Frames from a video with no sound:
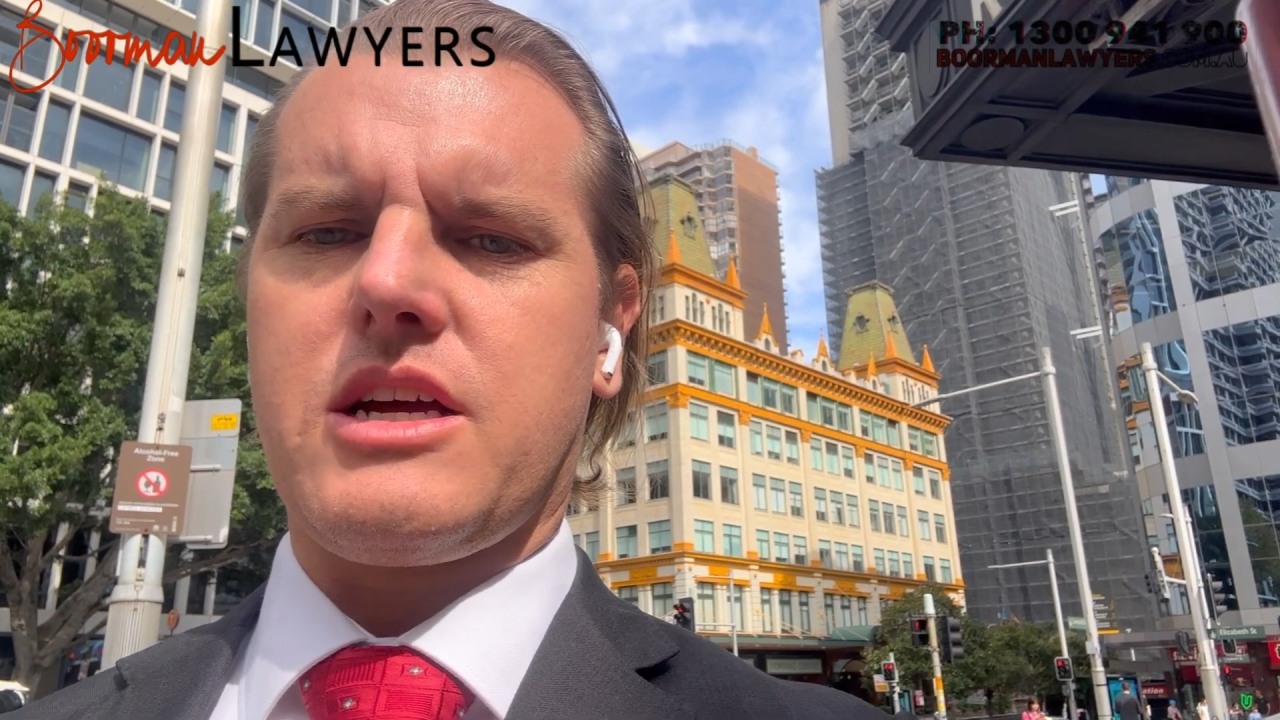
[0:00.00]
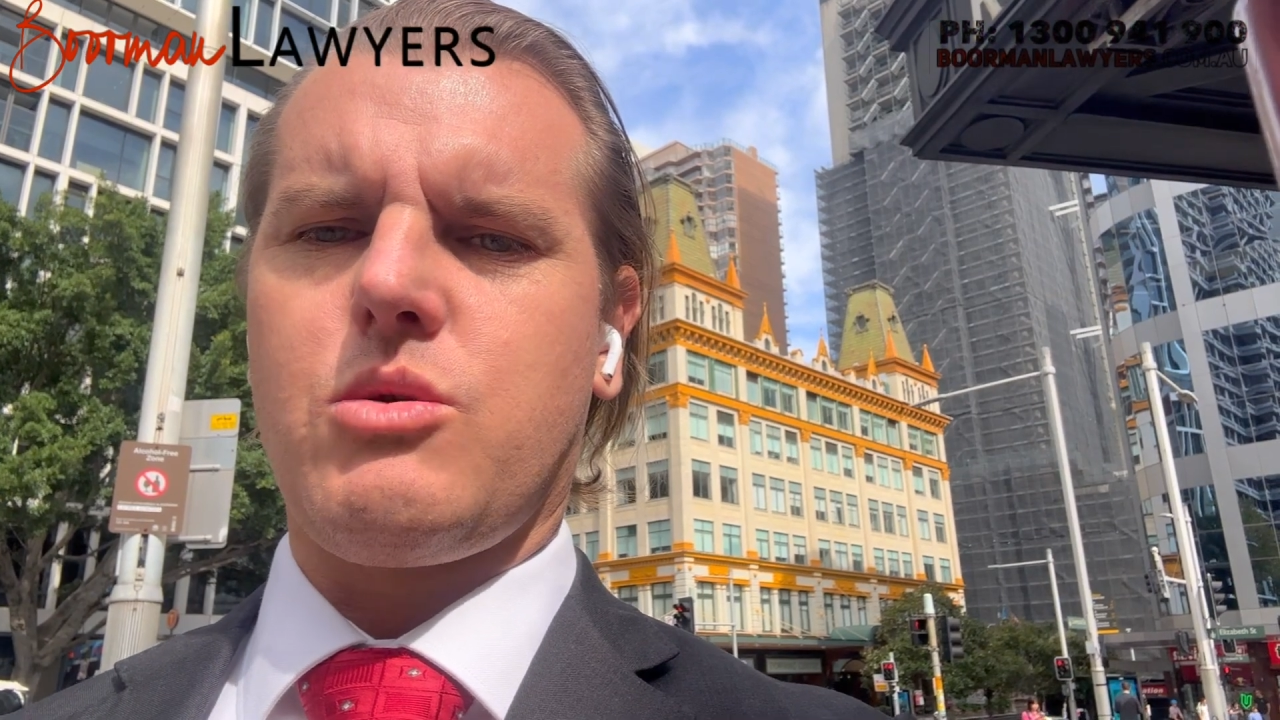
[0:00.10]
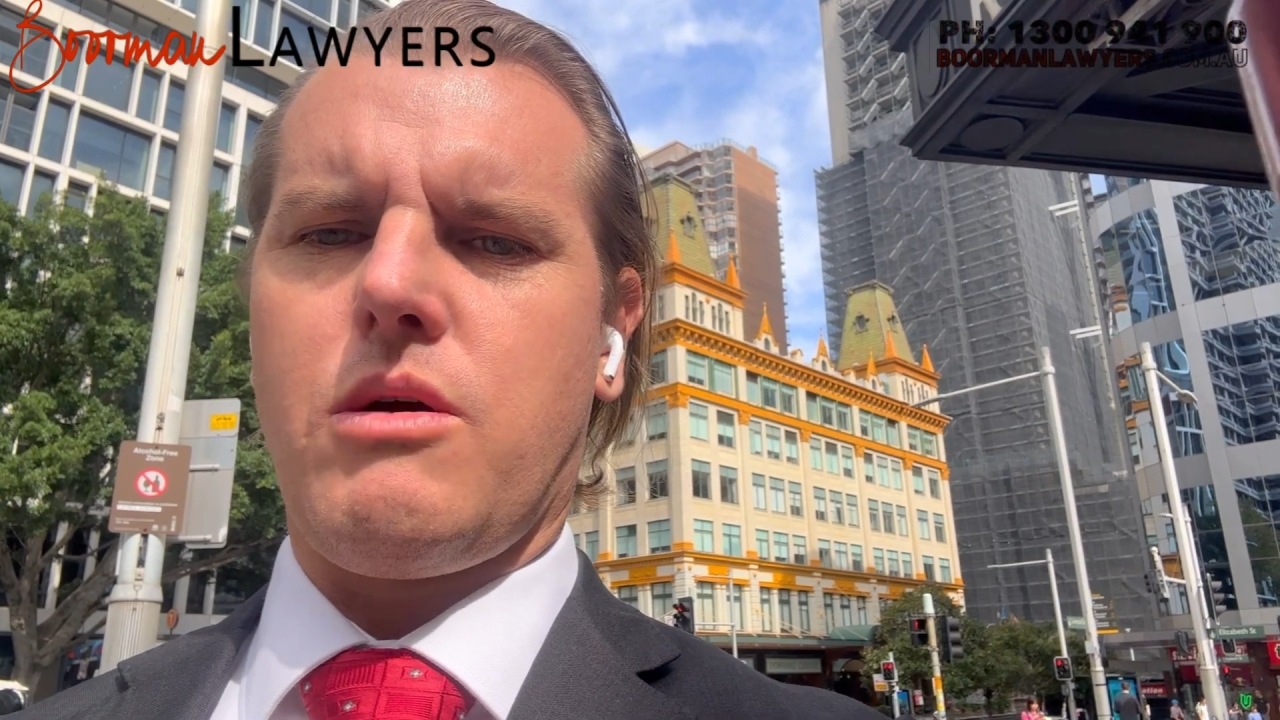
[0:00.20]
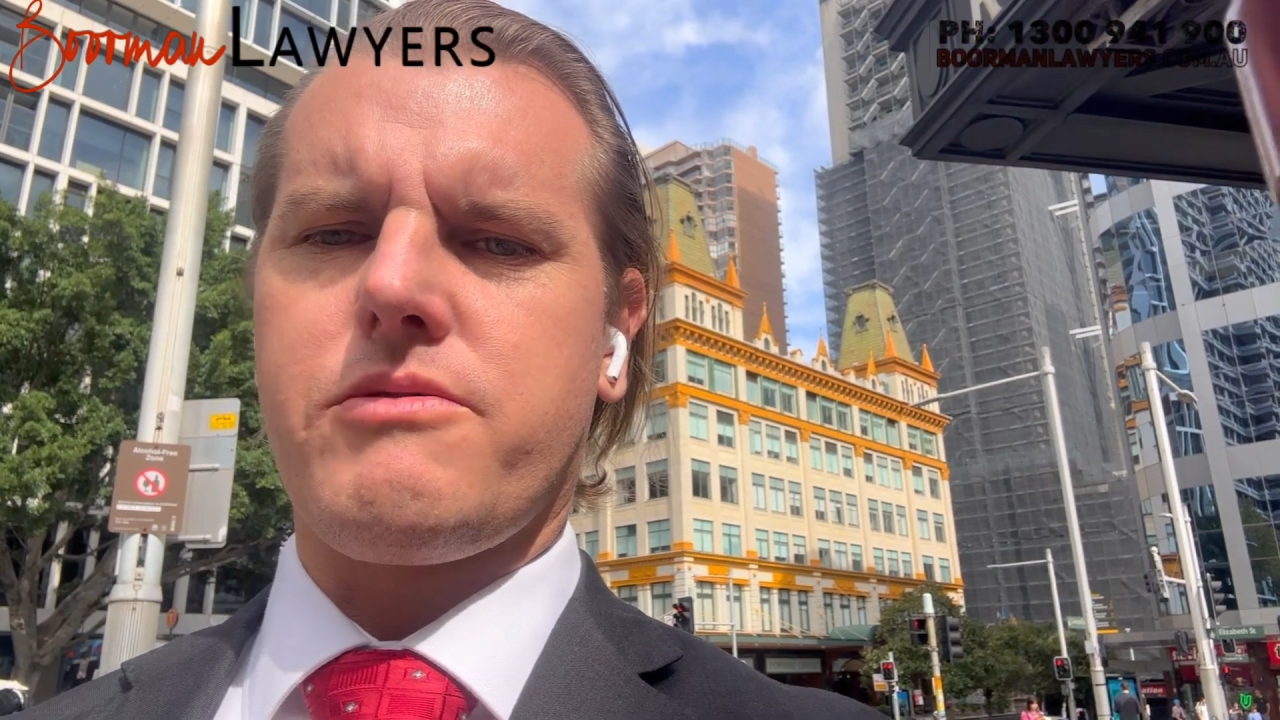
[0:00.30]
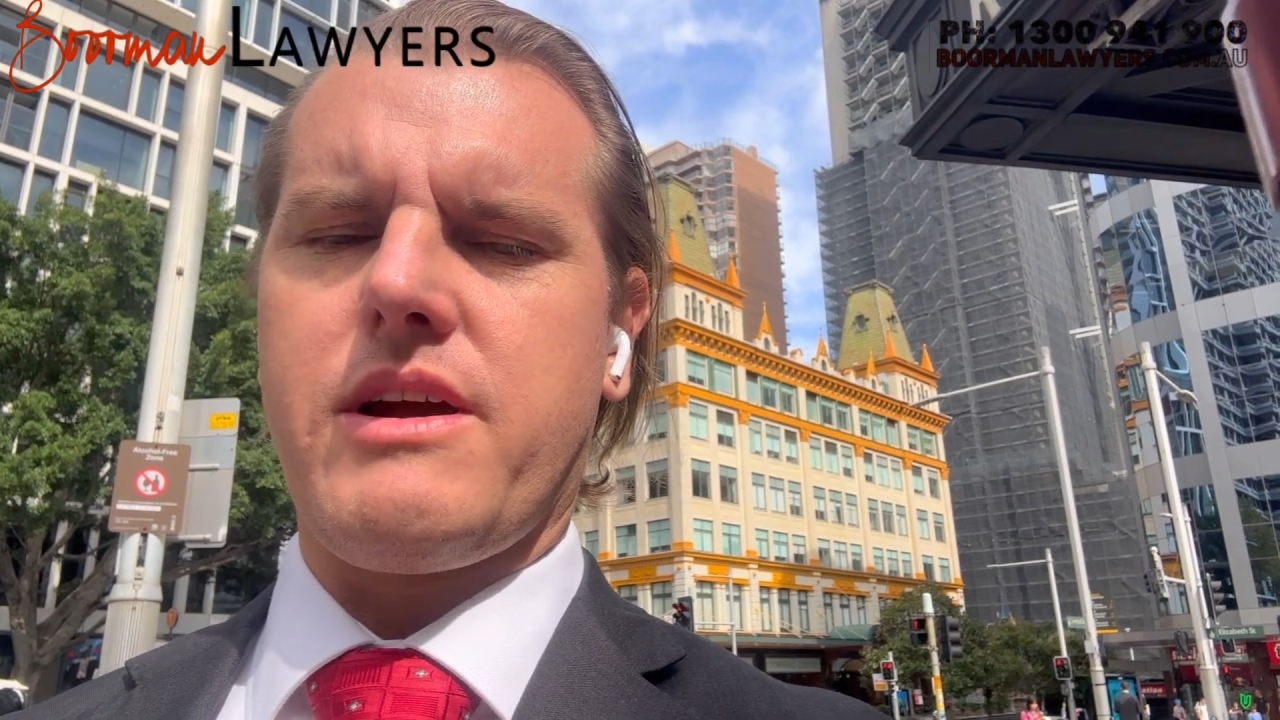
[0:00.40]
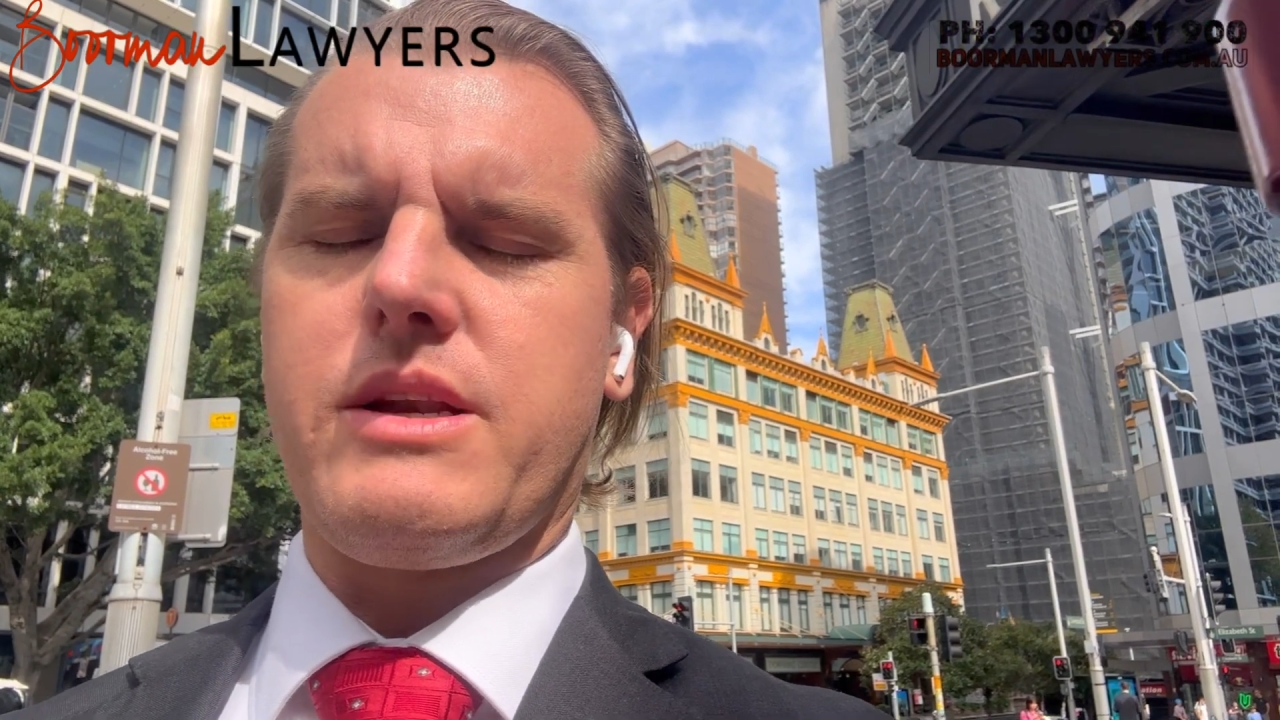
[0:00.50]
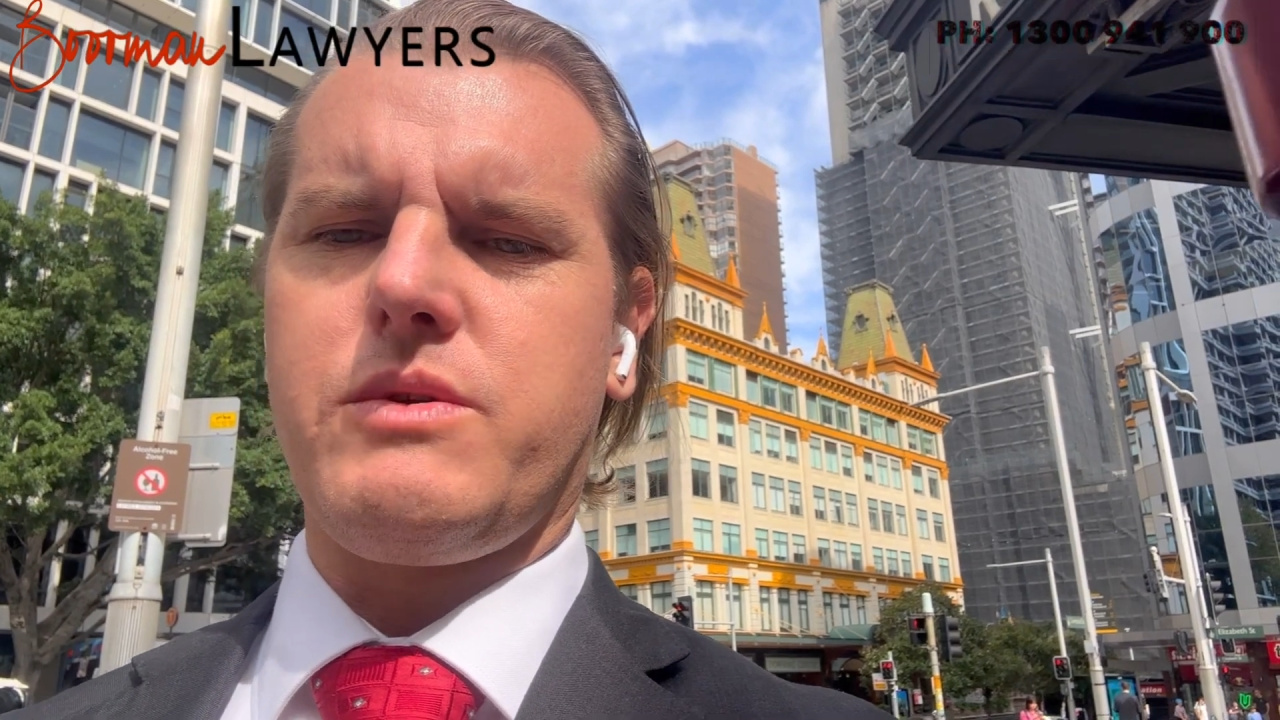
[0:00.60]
cooperate